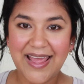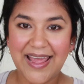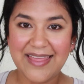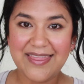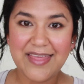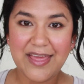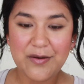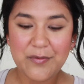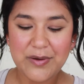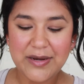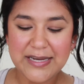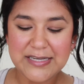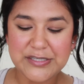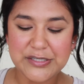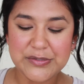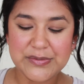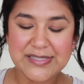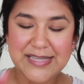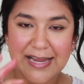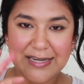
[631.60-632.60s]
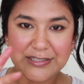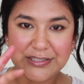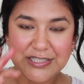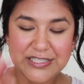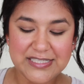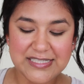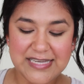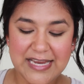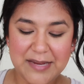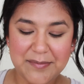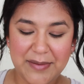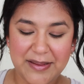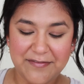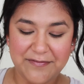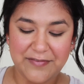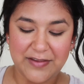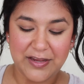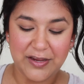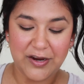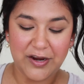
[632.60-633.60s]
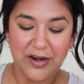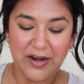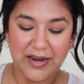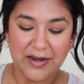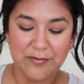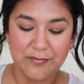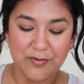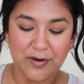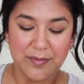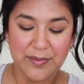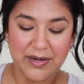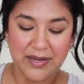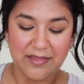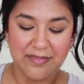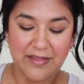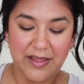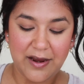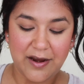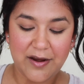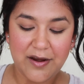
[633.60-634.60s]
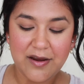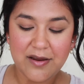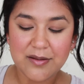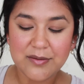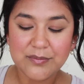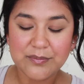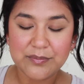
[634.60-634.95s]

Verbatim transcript: And then what I do is actually just take my finger and rub it in there